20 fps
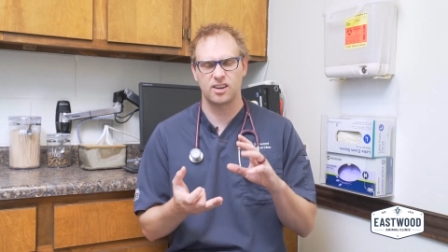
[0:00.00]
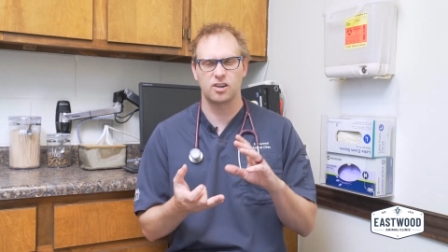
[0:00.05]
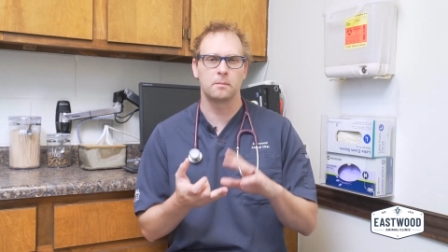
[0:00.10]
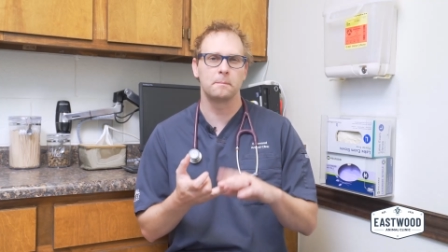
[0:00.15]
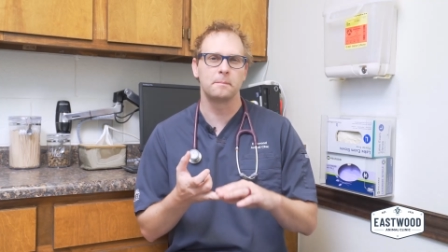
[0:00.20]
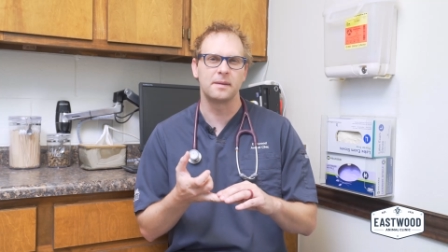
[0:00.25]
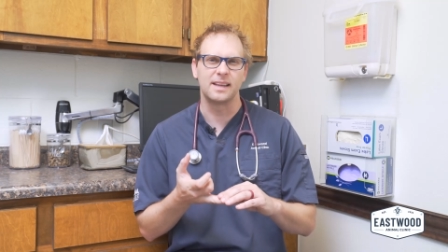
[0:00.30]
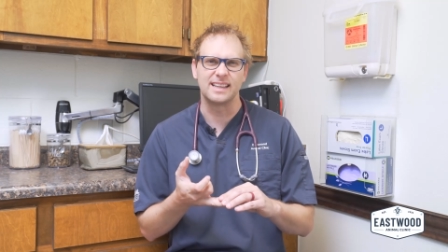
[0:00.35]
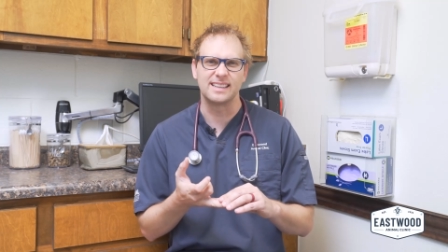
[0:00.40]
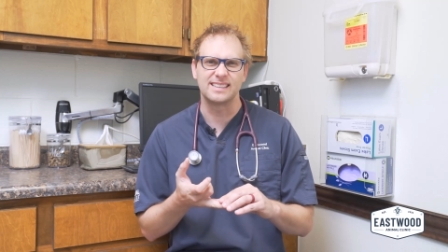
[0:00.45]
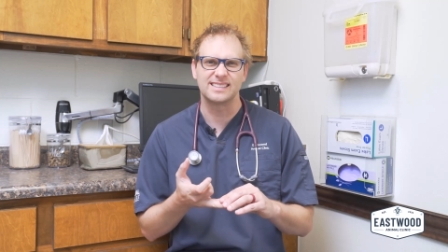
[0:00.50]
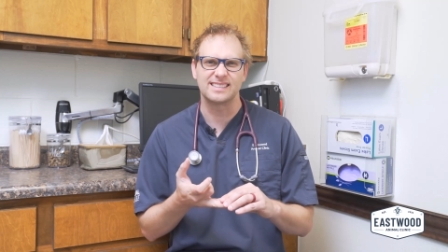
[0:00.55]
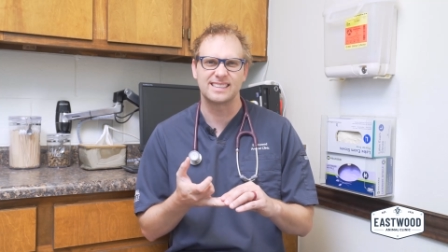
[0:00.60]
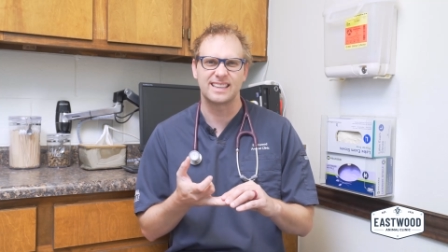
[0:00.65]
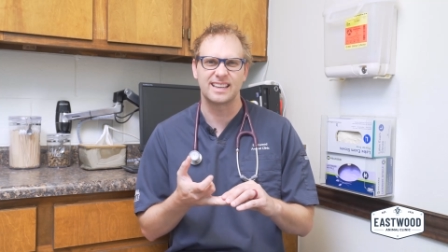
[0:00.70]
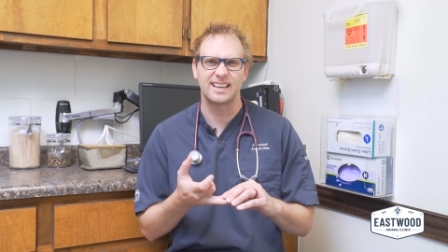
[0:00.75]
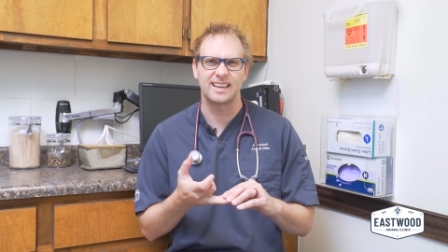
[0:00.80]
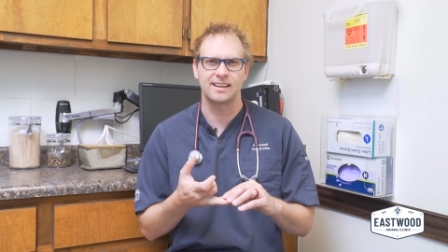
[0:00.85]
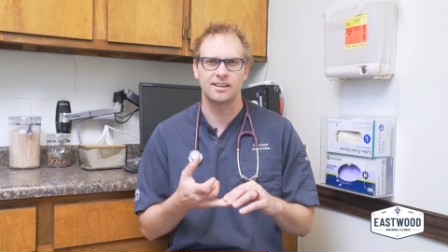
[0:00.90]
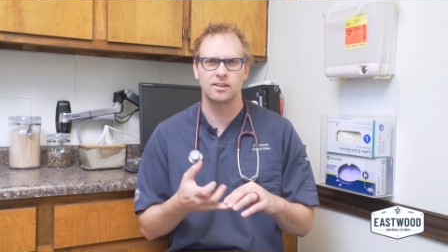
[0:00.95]
or pink
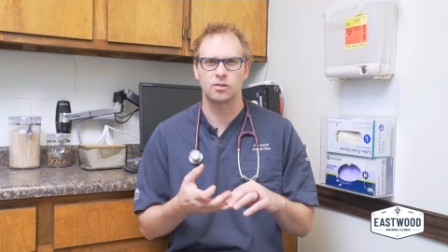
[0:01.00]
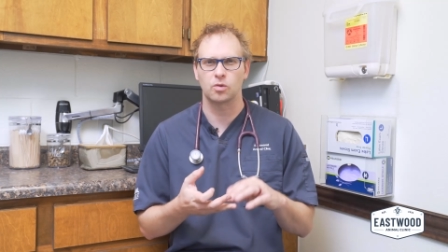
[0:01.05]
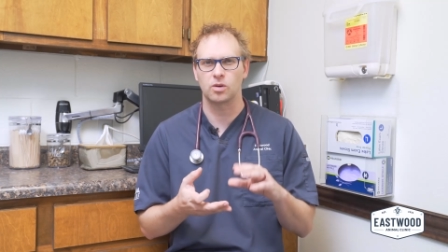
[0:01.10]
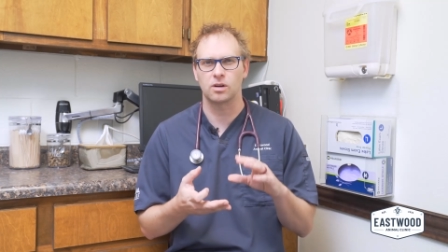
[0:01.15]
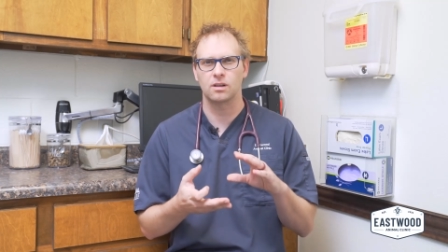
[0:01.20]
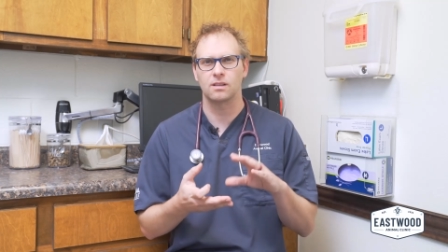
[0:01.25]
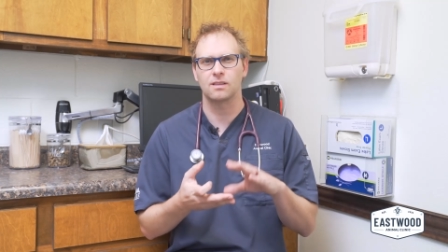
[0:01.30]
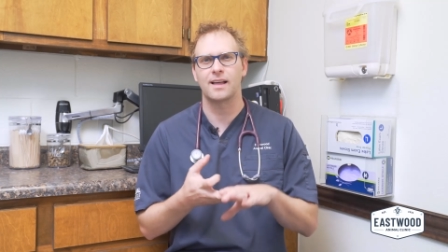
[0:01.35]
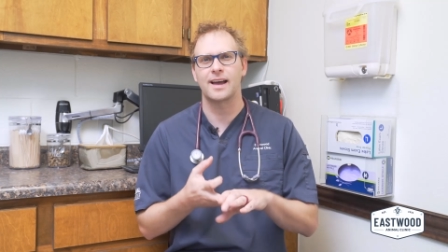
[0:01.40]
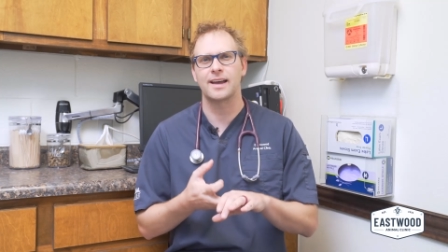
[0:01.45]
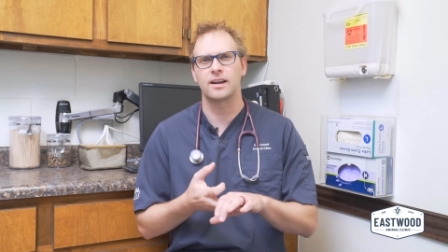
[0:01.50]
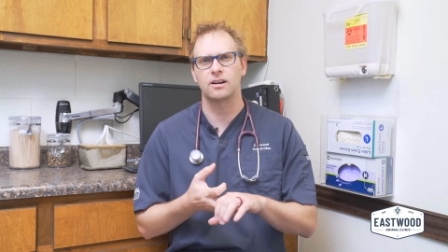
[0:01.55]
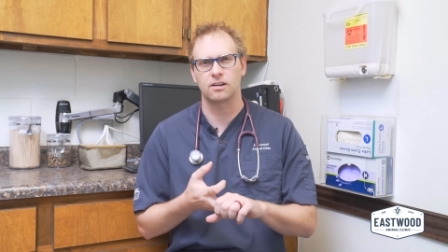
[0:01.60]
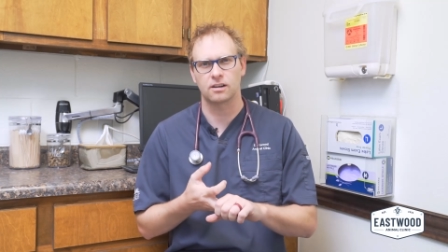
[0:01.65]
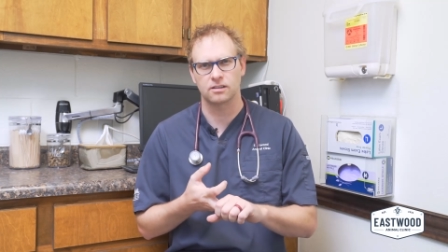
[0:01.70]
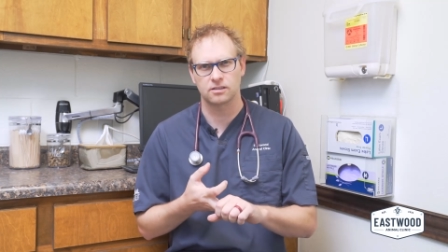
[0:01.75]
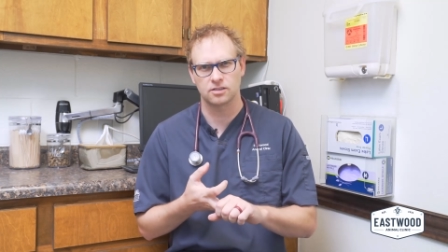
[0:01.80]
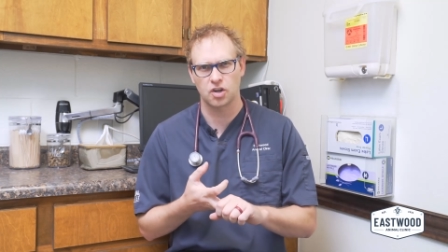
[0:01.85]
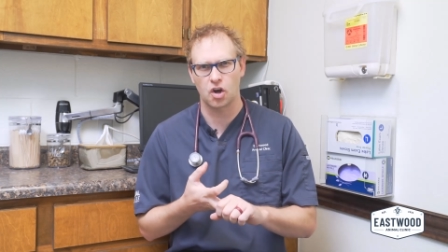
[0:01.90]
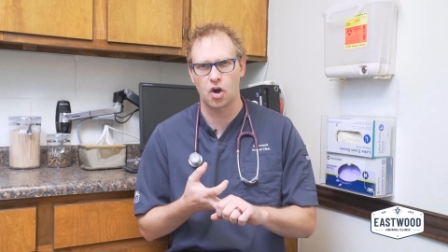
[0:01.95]
skin or a lighter
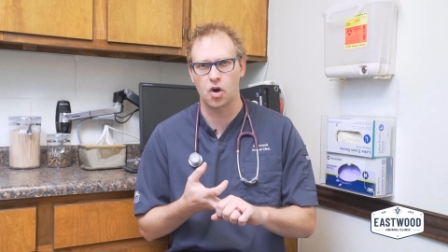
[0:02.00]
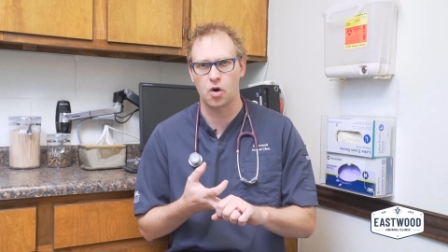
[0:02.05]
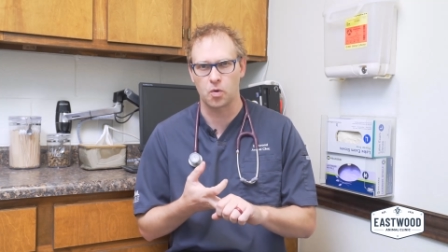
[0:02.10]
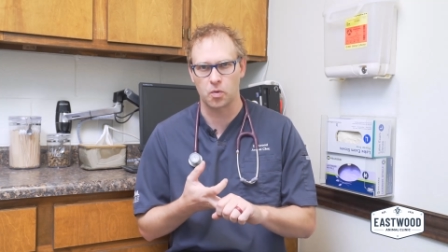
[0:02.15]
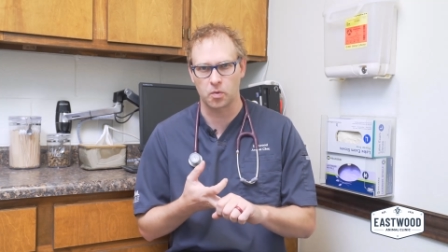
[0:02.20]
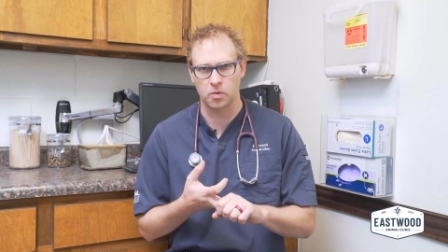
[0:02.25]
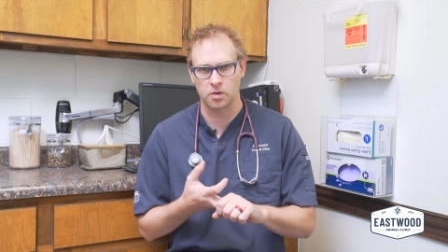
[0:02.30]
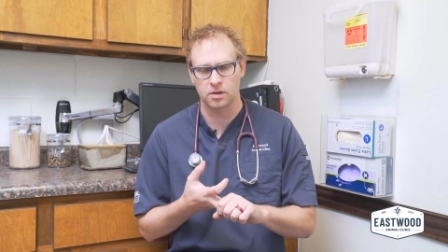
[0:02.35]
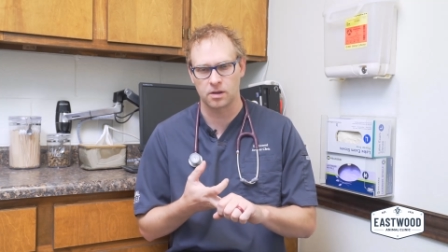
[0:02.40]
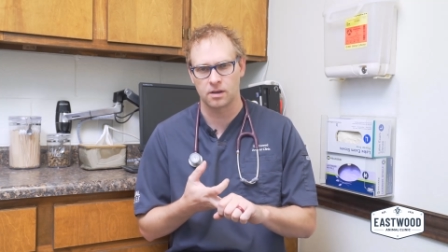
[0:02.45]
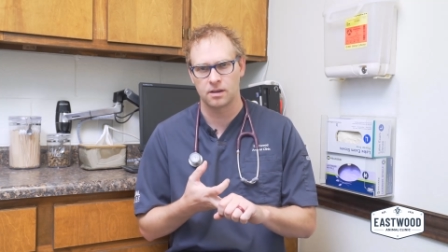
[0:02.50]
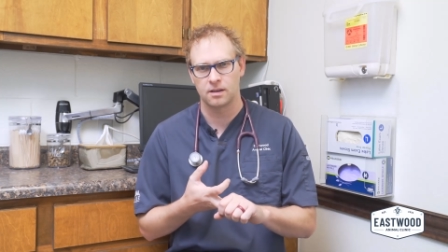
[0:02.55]
toned,